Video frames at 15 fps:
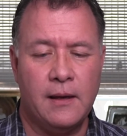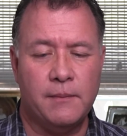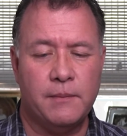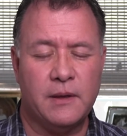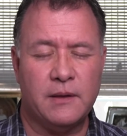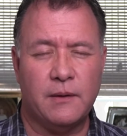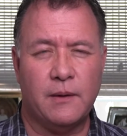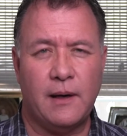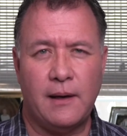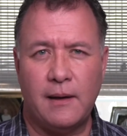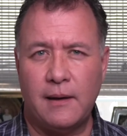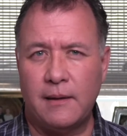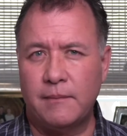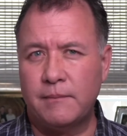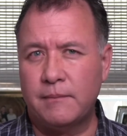But
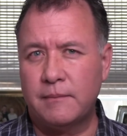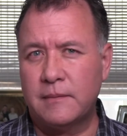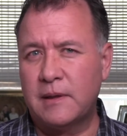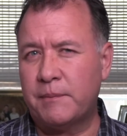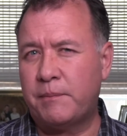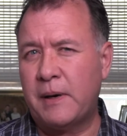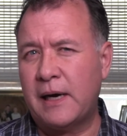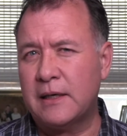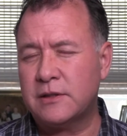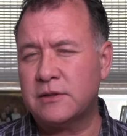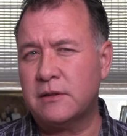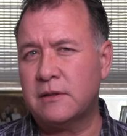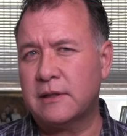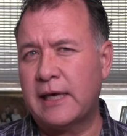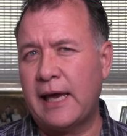the
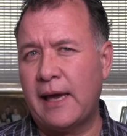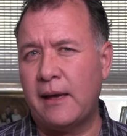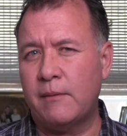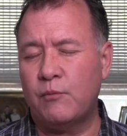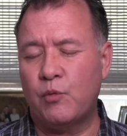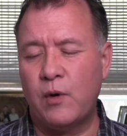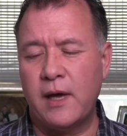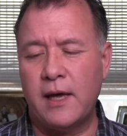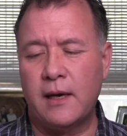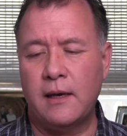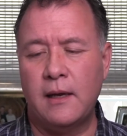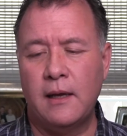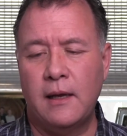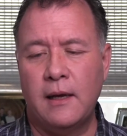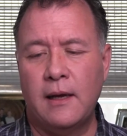puzzle came when
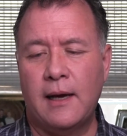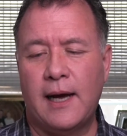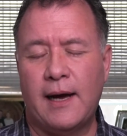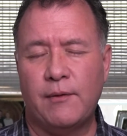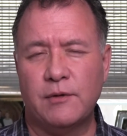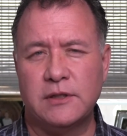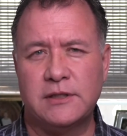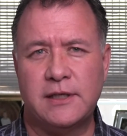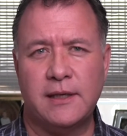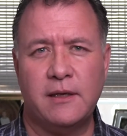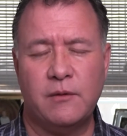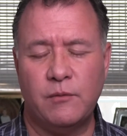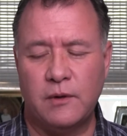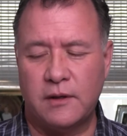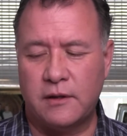I was
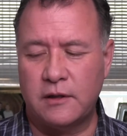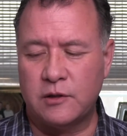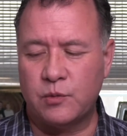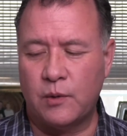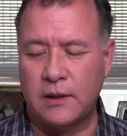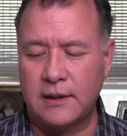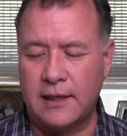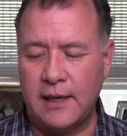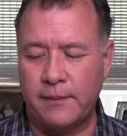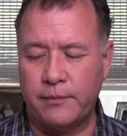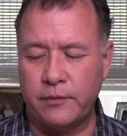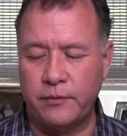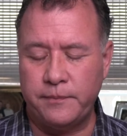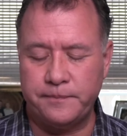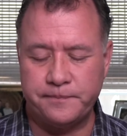sitting with this one
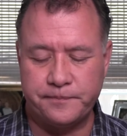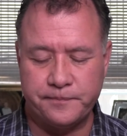couple